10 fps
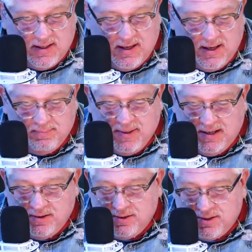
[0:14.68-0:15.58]
uh,
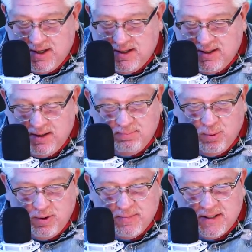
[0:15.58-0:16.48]
Peters and uh,
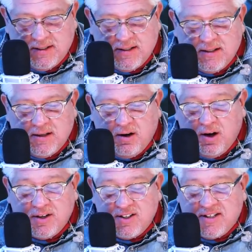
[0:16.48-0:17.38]
Portman
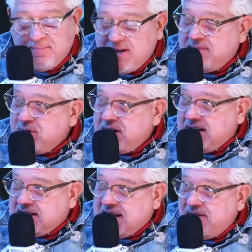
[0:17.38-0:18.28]
on September
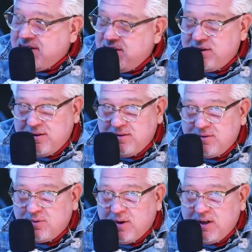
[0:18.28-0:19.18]
11th,
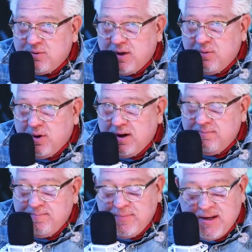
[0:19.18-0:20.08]

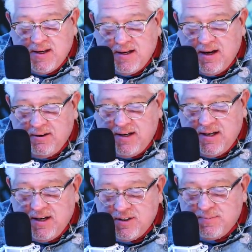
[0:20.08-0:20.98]
2021. Now he
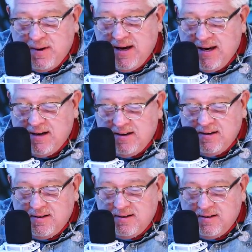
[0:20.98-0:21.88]
has
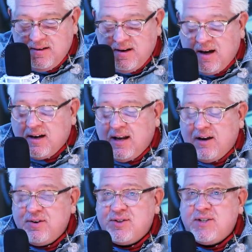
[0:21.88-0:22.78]
been not
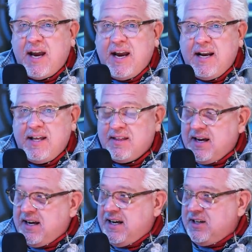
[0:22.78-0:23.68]
allowed to say
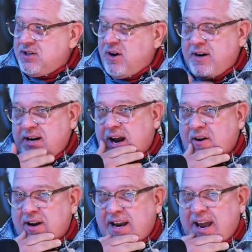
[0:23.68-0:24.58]
anything. He's starting
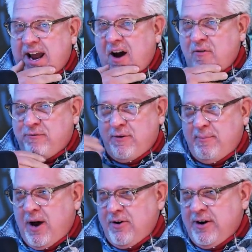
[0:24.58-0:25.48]
now to get out
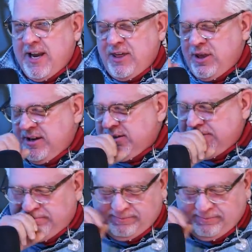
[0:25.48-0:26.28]
from underneath his